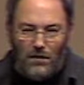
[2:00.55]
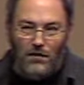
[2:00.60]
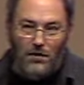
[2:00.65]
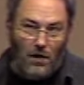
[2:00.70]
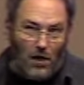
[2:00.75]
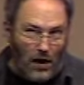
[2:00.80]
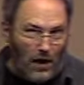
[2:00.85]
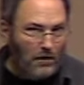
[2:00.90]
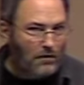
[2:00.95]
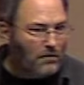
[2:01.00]

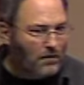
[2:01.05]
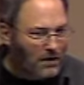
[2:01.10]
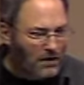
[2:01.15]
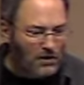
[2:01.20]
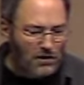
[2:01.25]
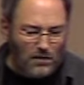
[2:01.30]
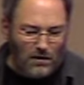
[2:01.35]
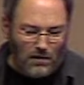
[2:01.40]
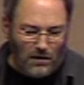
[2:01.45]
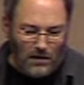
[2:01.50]

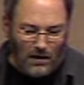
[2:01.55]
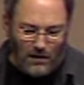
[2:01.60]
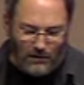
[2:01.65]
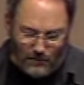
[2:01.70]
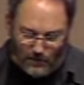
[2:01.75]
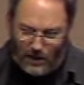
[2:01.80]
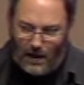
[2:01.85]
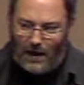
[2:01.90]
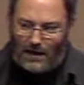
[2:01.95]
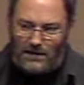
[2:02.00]
non-traditional
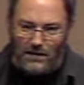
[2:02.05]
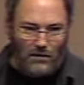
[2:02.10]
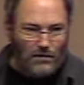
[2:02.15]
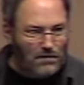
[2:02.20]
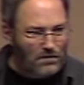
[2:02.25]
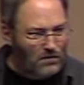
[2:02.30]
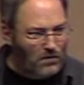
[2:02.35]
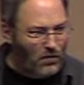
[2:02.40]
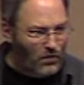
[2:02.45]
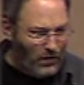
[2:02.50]
effects. I was
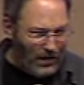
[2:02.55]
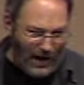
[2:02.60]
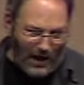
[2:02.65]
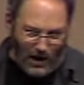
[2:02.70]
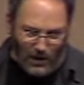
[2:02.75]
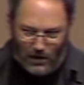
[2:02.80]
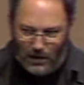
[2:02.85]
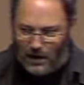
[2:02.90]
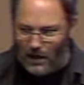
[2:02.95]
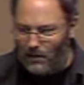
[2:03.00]

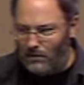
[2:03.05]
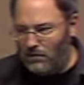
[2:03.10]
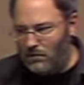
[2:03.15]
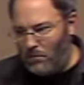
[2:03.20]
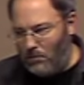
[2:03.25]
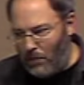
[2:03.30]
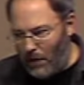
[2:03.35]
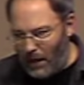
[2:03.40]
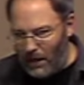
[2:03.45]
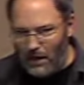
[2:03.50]
growling, I was
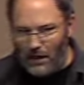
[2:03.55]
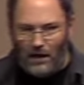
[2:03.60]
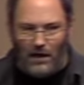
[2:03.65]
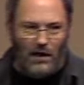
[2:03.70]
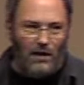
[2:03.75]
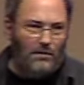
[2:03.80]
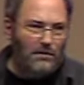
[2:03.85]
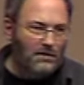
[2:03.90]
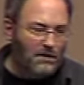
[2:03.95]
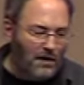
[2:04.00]
bending,
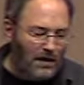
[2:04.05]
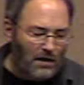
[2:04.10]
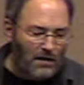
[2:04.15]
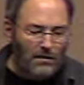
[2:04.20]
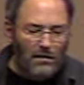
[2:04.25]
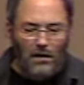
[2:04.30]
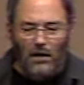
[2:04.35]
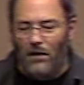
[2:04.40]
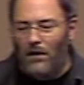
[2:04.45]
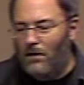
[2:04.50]
I was kind of
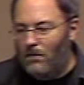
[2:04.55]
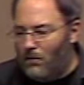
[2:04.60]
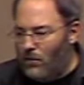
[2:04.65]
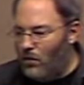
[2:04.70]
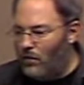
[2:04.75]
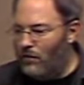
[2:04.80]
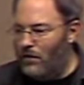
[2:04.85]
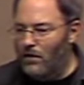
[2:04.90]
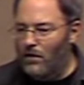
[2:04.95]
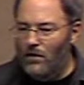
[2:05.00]

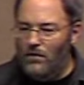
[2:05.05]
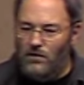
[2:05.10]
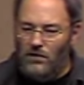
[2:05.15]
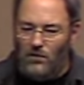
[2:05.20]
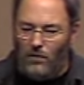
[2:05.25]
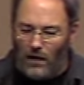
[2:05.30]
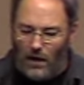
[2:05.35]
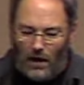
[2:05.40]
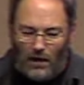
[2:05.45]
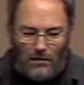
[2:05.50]
moving the notes
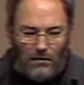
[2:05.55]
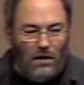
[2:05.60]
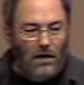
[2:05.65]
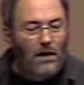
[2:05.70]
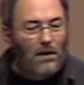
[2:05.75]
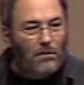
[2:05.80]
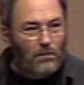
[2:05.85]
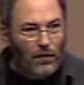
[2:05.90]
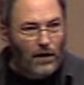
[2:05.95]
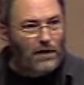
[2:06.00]
around
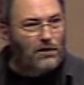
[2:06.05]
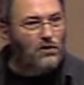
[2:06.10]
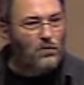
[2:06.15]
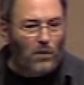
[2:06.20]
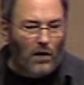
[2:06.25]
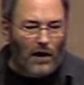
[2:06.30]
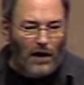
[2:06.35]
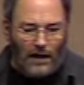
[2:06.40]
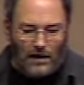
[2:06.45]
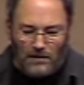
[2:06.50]

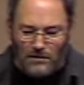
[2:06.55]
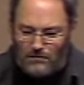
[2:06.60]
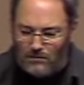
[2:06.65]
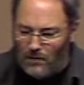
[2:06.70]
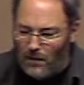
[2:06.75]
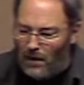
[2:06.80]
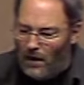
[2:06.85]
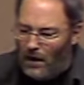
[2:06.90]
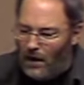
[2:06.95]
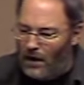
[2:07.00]
pitch-wise.
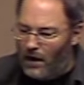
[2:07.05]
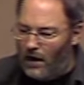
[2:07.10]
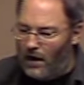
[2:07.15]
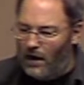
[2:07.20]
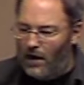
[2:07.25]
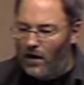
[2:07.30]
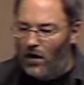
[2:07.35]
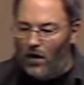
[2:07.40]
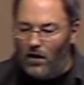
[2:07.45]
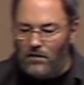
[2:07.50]

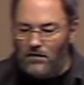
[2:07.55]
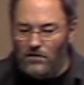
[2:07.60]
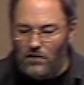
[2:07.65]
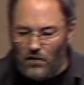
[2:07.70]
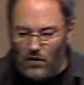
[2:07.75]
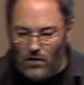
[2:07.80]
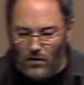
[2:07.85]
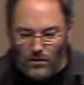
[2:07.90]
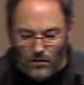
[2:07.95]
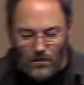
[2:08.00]

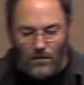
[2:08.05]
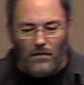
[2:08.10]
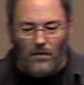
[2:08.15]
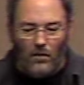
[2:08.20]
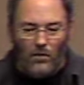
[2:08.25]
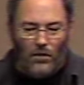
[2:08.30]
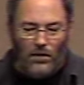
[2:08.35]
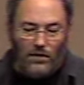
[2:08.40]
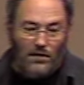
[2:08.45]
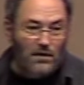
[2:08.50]
Also,
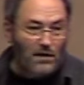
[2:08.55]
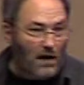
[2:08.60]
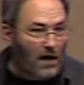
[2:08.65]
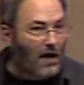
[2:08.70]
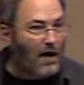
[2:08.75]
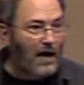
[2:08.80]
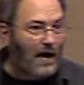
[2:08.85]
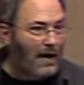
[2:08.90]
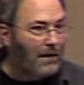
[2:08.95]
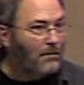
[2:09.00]
with
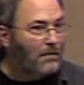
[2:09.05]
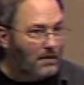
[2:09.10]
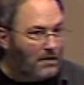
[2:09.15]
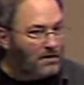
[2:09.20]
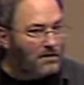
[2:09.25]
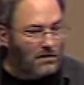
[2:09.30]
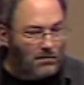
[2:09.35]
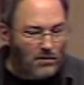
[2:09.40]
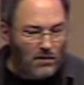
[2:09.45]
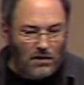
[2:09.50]
time is
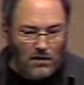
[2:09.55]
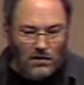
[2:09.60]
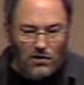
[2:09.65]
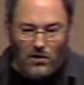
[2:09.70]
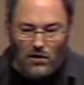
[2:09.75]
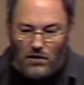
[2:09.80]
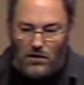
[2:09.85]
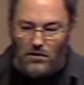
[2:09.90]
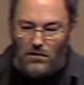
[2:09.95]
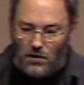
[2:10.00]
something that you
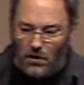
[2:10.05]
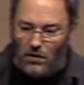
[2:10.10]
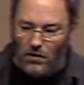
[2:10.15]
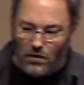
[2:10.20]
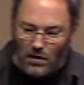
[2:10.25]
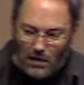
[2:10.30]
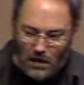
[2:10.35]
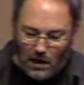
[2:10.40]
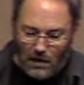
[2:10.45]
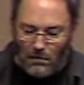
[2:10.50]
can do too. You
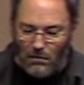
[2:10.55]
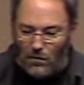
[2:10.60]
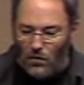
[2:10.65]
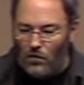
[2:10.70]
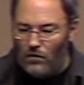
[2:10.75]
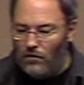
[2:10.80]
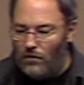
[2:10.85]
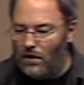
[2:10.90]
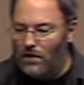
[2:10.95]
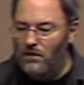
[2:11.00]
can kind of
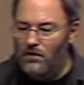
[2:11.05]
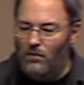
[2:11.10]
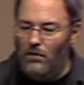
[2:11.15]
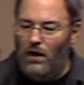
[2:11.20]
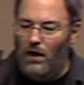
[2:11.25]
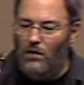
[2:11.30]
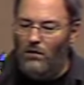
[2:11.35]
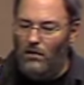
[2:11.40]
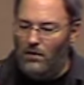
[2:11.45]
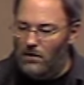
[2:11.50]
move things
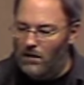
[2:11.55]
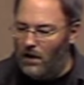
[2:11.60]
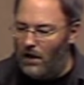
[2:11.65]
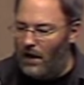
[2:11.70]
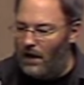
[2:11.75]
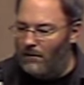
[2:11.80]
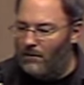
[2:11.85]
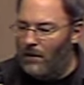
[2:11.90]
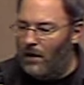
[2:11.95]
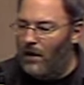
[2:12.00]
around with
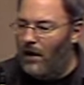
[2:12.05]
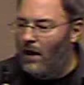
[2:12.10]
time.